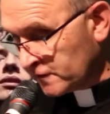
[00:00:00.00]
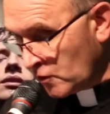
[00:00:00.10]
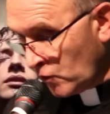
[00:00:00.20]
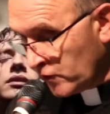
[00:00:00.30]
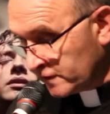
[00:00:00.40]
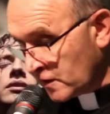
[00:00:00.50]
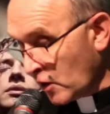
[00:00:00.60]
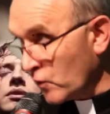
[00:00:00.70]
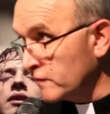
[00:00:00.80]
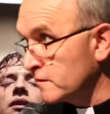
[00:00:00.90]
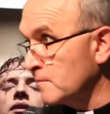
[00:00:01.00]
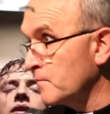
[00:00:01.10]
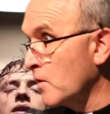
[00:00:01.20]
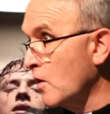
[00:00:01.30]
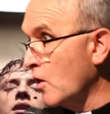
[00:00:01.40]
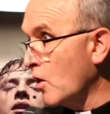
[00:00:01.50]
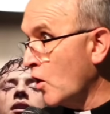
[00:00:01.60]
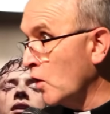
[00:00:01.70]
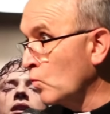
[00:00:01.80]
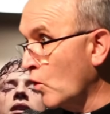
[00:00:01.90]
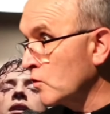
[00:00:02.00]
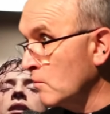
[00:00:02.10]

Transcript: Robbie's skin, pale and clammy,